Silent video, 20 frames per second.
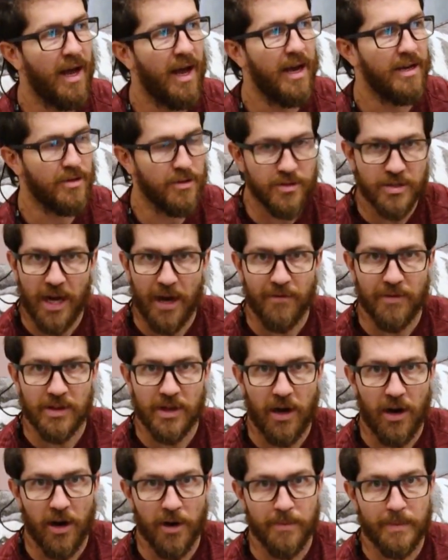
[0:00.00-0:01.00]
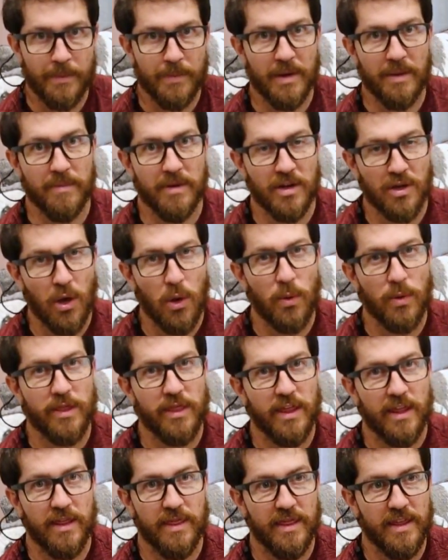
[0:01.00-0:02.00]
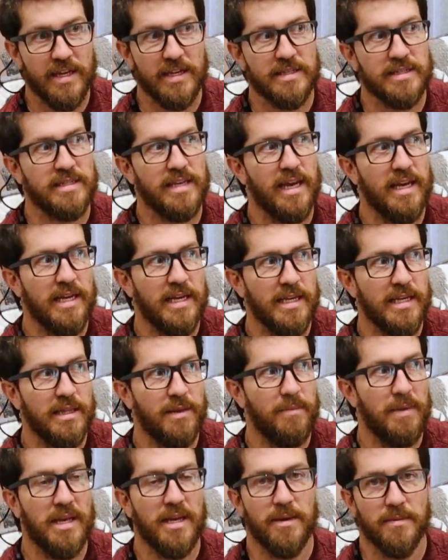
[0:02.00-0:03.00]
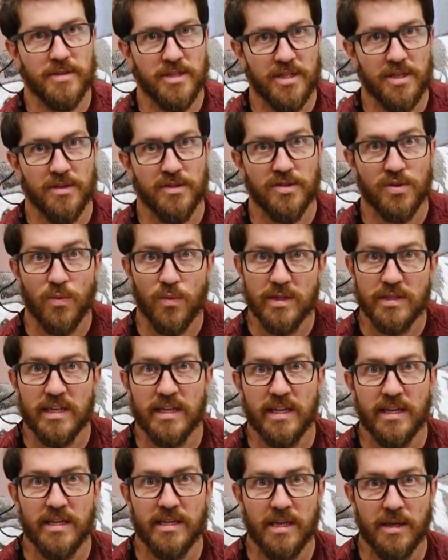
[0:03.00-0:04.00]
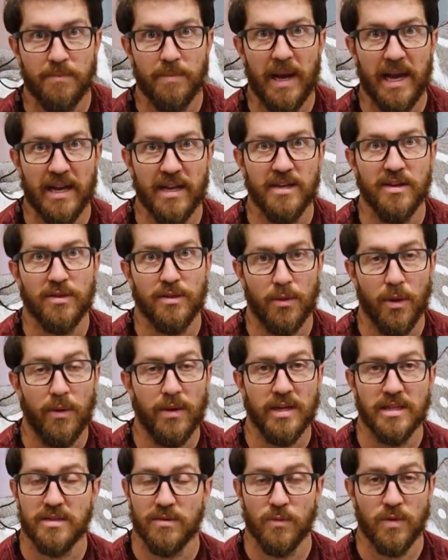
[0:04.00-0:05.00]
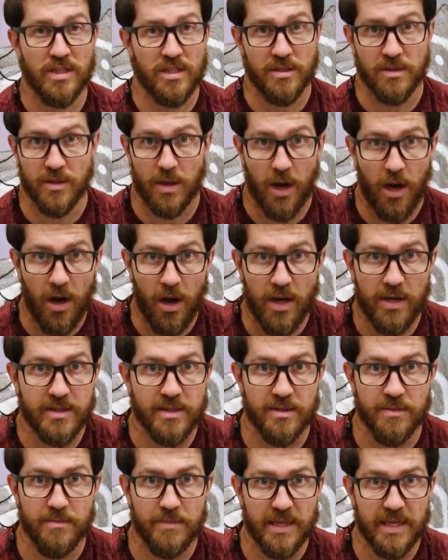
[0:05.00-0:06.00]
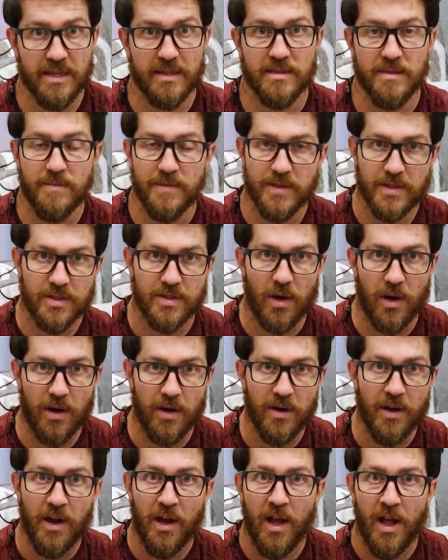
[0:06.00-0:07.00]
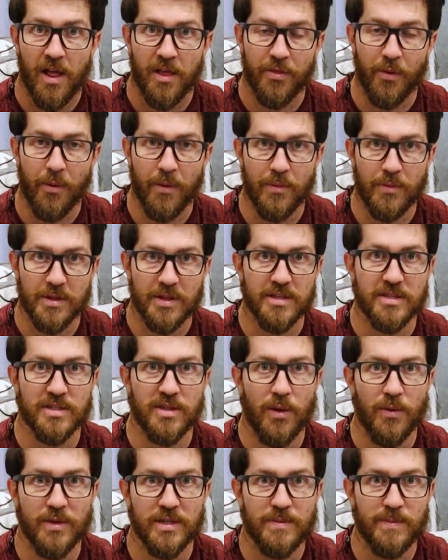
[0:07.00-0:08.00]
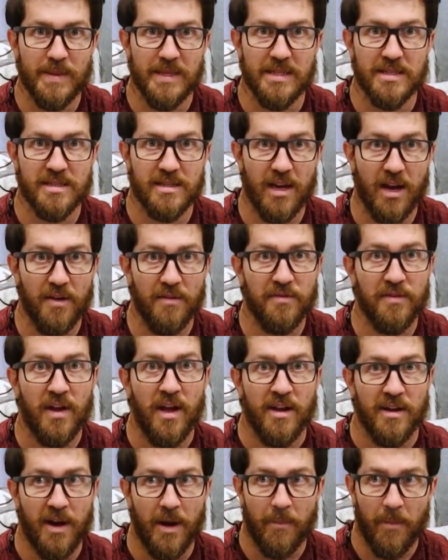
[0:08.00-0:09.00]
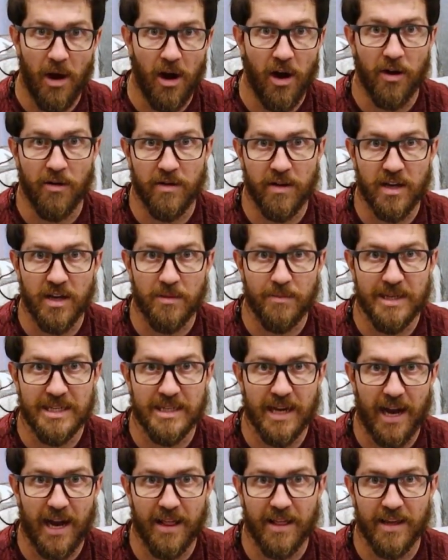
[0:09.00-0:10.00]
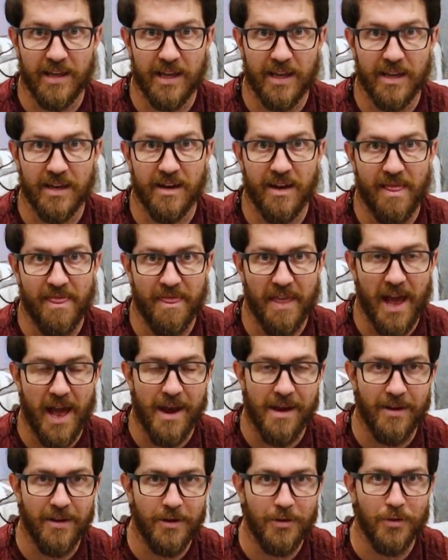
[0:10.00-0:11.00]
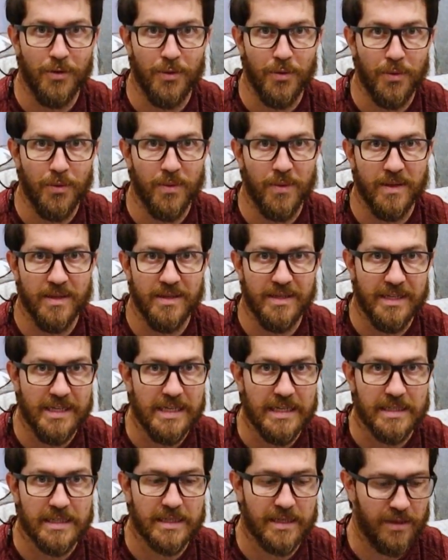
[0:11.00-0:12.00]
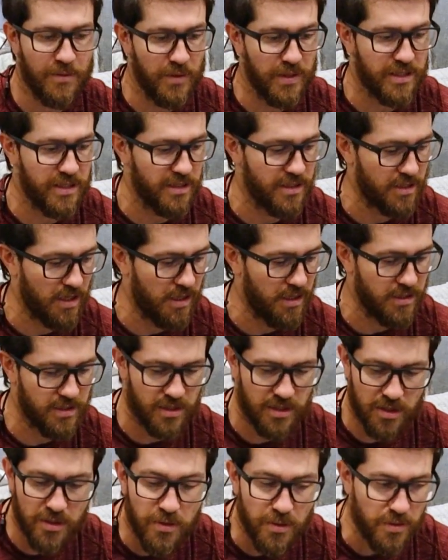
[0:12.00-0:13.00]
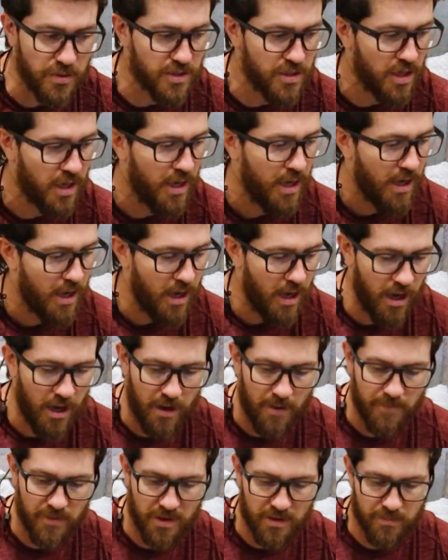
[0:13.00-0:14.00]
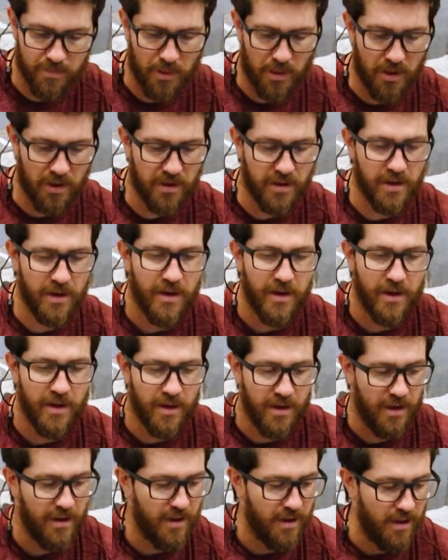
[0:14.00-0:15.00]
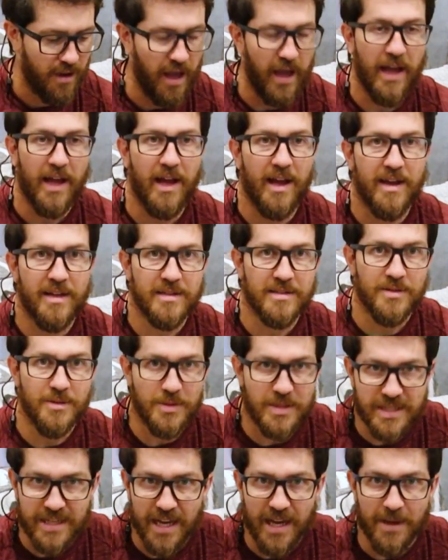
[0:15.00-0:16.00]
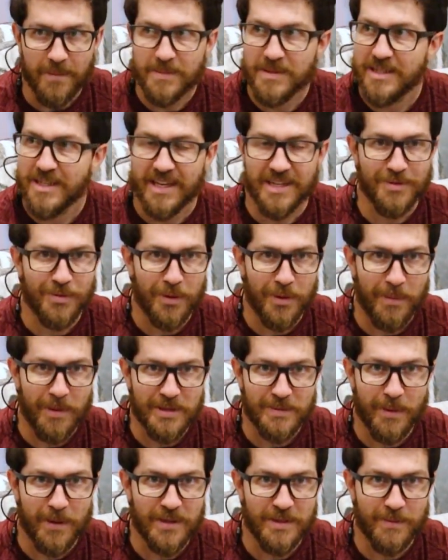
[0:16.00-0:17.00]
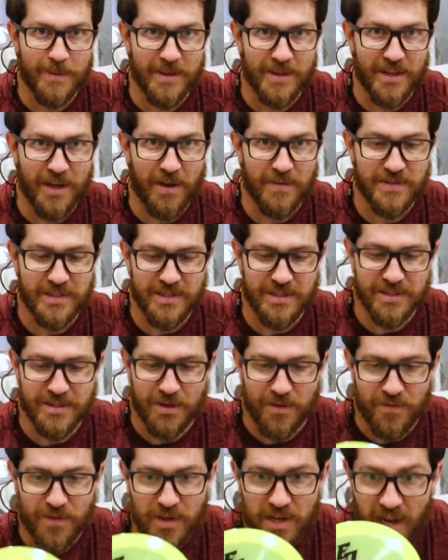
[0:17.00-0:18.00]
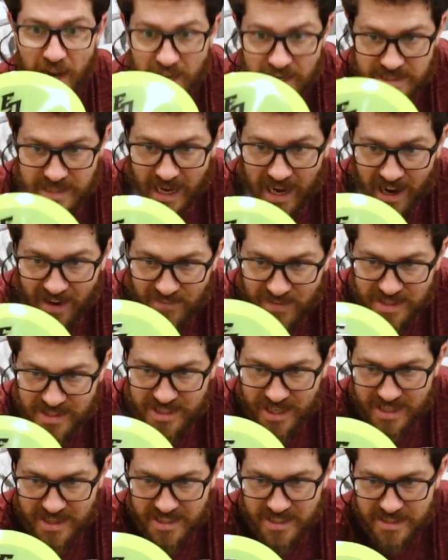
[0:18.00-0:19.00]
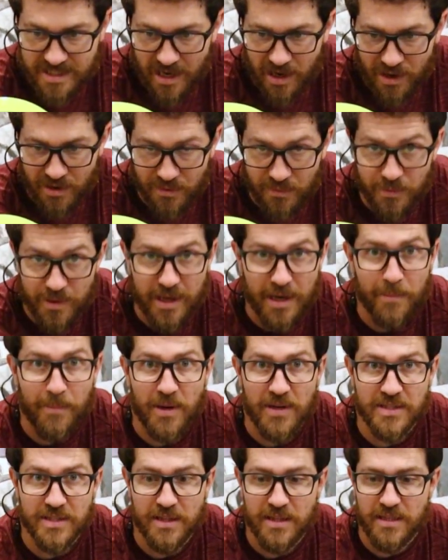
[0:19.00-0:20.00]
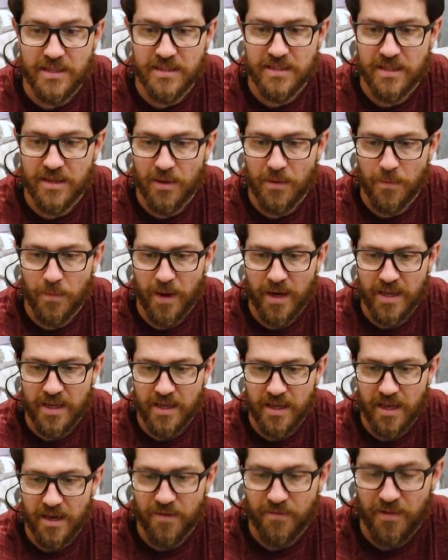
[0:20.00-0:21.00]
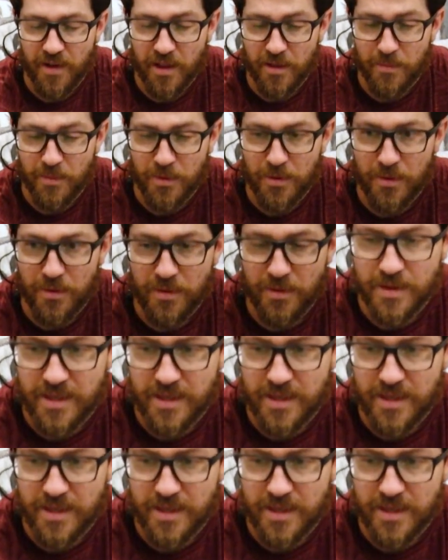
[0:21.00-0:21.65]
I don't drive with a harp, but I'm going to go with this and the medium shield. So once I can get back into throwing, which is awesome because I'm gonna start throwing with the slower speed stuff, I'm already gonna be dialing in that new disc, which is, is huge. Um, the other part is new stamps. That's one of the best parts about the off-season. So if you guys haven't, checked these out. We got a bunch of these ready and available.